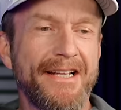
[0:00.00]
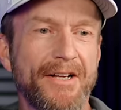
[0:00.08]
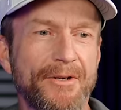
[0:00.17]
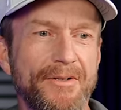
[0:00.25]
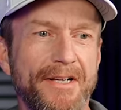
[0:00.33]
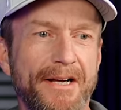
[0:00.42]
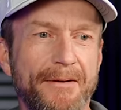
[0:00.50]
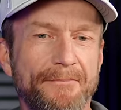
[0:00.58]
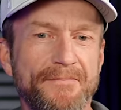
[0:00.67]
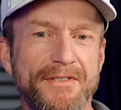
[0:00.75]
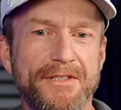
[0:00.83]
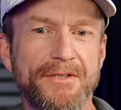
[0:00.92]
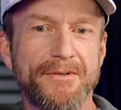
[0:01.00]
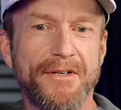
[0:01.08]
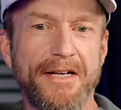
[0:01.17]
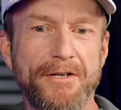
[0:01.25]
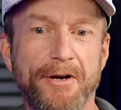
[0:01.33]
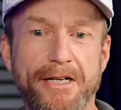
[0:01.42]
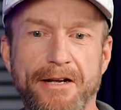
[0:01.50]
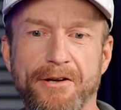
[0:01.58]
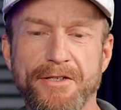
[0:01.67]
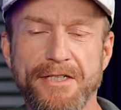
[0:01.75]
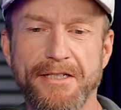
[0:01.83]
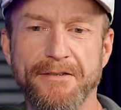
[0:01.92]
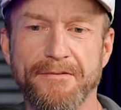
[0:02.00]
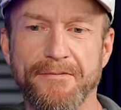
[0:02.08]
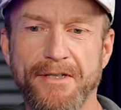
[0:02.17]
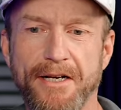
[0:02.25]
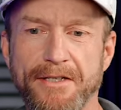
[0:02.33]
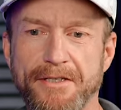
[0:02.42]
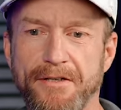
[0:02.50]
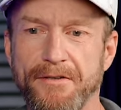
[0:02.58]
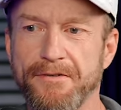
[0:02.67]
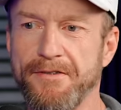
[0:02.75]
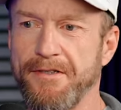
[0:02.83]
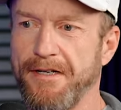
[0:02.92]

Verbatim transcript: You know, um, so I do archaeology, and we also